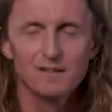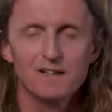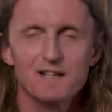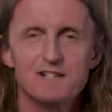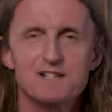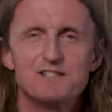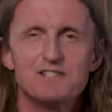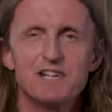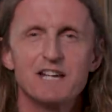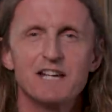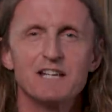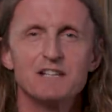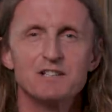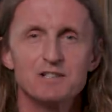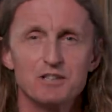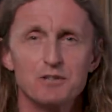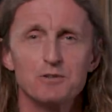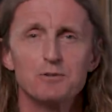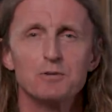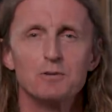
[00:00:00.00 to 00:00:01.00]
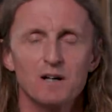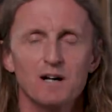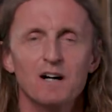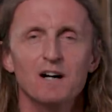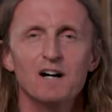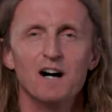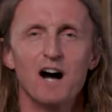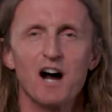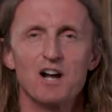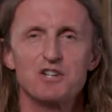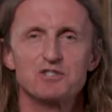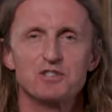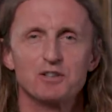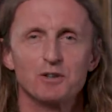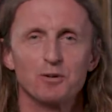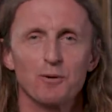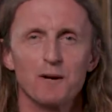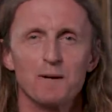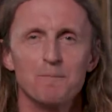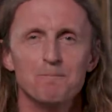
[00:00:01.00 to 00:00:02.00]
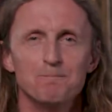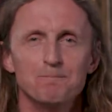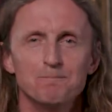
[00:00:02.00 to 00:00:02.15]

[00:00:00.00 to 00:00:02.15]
let's dig into Hushed and Grim.